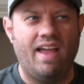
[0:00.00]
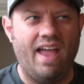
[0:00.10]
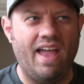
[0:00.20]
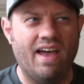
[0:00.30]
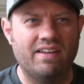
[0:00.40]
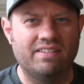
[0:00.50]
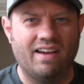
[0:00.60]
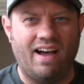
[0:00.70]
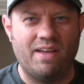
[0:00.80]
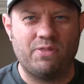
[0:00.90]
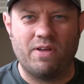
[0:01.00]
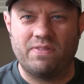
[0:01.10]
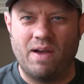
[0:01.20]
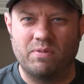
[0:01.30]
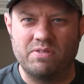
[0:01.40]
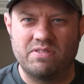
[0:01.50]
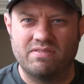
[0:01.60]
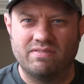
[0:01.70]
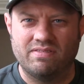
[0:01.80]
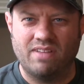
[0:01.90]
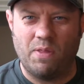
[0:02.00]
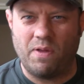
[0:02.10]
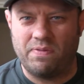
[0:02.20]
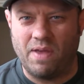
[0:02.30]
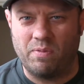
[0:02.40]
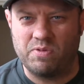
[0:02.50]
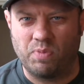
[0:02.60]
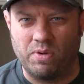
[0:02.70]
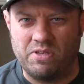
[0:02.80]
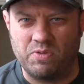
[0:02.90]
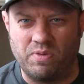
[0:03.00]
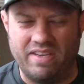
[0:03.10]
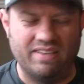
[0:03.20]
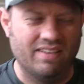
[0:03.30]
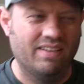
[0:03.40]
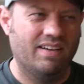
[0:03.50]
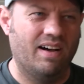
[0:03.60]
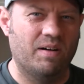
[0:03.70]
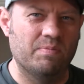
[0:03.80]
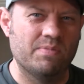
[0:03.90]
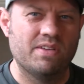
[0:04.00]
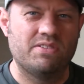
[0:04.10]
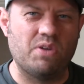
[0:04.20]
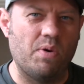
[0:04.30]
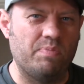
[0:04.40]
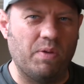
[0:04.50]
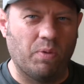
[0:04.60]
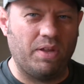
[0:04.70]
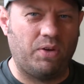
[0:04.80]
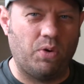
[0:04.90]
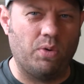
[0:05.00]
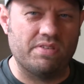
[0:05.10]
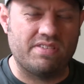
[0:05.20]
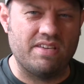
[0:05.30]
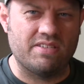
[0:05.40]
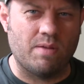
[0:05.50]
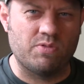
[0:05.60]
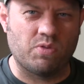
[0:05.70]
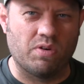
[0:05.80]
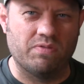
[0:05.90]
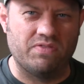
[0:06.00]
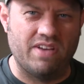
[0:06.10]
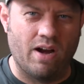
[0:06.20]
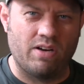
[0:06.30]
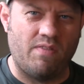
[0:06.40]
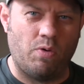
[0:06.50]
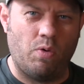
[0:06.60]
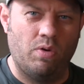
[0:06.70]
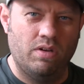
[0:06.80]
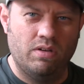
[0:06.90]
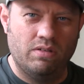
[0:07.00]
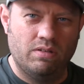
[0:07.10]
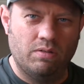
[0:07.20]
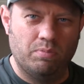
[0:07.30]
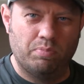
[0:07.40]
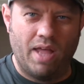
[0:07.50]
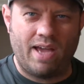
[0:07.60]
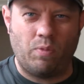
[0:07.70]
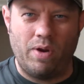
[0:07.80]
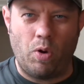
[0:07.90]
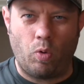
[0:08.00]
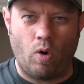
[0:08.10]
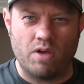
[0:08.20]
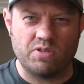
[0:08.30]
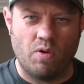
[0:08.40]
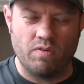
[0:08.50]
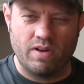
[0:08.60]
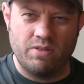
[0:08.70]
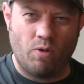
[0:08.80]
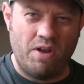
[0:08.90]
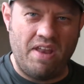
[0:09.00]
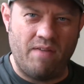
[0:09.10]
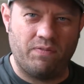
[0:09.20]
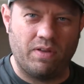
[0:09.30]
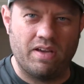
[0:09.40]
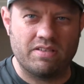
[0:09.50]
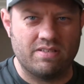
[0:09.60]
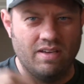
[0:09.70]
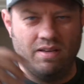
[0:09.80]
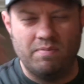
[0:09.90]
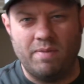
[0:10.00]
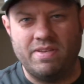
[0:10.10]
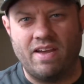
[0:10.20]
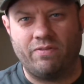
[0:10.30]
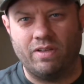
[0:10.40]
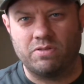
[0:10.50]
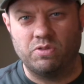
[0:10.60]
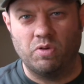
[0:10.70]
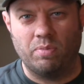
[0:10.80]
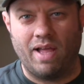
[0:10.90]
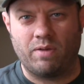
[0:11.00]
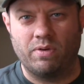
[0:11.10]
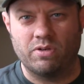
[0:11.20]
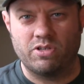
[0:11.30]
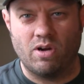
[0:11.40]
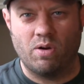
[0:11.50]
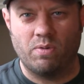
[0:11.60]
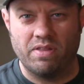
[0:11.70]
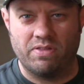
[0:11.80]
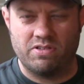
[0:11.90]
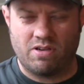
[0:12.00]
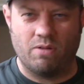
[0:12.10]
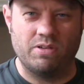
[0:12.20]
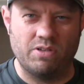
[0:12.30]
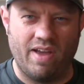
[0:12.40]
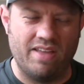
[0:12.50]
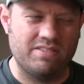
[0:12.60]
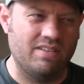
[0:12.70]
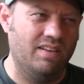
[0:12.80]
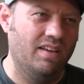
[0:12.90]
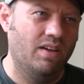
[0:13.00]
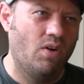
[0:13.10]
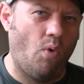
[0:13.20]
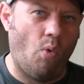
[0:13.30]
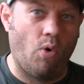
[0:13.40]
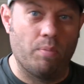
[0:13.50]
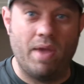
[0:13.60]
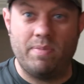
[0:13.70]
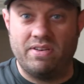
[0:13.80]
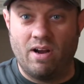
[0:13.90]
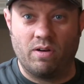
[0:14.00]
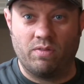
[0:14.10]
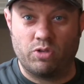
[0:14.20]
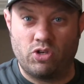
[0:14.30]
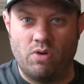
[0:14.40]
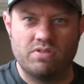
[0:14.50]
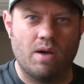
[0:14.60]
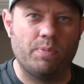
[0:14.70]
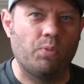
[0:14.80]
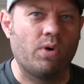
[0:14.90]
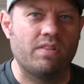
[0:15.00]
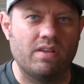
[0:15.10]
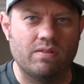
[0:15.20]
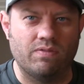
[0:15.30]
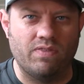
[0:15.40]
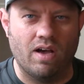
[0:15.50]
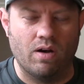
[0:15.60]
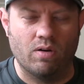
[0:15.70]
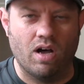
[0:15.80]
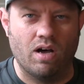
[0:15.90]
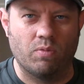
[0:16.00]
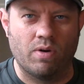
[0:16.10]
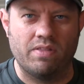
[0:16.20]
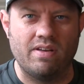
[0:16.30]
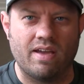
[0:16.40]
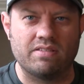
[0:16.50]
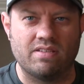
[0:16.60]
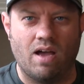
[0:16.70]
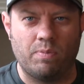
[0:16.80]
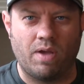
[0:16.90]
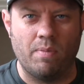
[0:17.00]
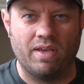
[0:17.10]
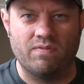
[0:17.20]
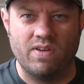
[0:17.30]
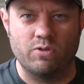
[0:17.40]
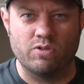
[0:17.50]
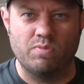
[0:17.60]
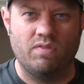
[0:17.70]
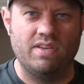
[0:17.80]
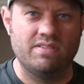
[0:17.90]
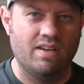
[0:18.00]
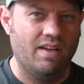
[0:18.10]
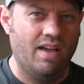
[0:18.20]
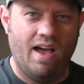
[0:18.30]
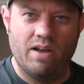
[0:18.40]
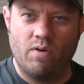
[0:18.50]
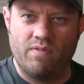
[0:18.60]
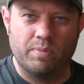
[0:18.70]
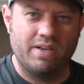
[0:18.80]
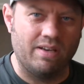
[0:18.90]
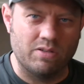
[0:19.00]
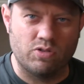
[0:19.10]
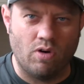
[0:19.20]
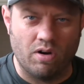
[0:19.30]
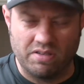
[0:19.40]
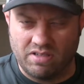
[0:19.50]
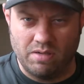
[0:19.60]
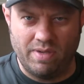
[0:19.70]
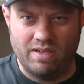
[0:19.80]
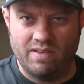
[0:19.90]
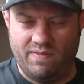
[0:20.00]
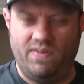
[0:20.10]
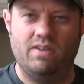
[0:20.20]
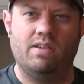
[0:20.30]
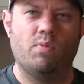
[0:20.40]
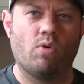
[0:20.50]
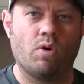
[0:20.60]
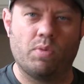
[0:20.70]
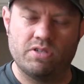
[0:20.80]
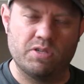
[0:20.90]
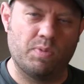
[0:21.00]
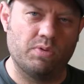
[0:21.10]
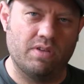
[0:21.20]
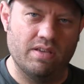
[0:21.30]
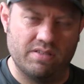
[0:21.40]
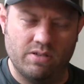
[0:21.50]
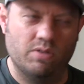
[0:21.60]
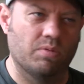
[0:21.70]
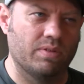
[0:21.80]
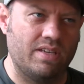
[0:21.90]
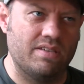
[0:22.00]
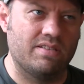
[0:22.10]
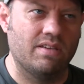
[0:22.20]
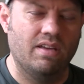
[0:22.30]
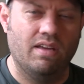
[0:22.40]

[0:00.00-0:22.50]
and I thought that was pretty sweet. So it'd be really cool to see some sort of Daredevil Black Widow crossover either on Netflix. Maybe Netflix will do a Black Widow show with Scarlett Johansson, or maybe Daredevil shows up in one of the next upcoming Avengers movies. I know everybody and his dog is going to be in Infinity War, which is due to release